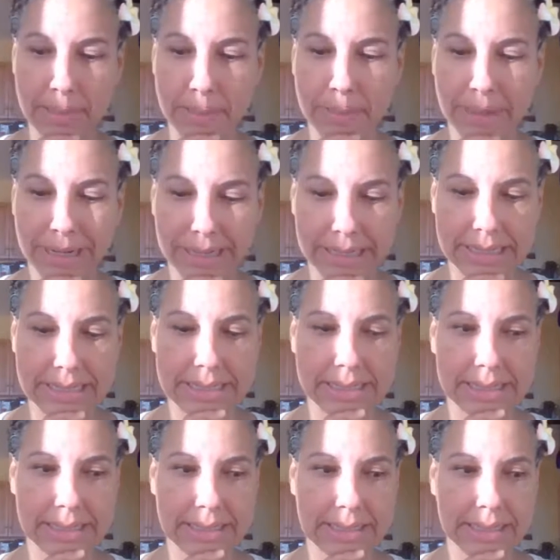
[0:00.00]
but
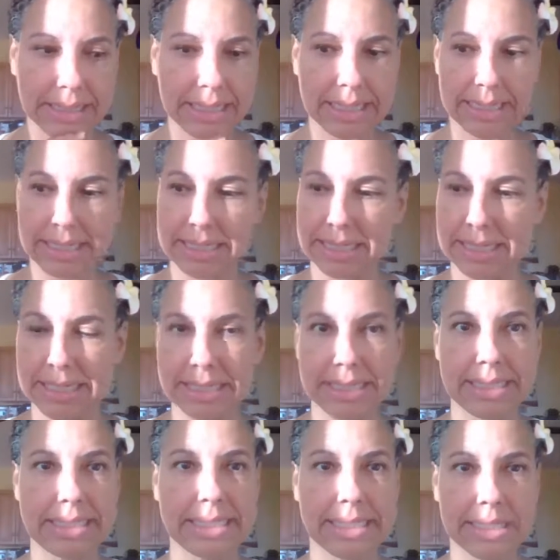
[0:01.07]
it
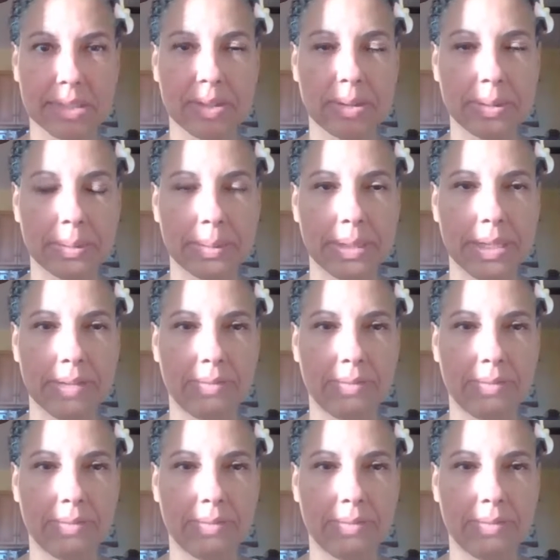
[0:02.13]
is still,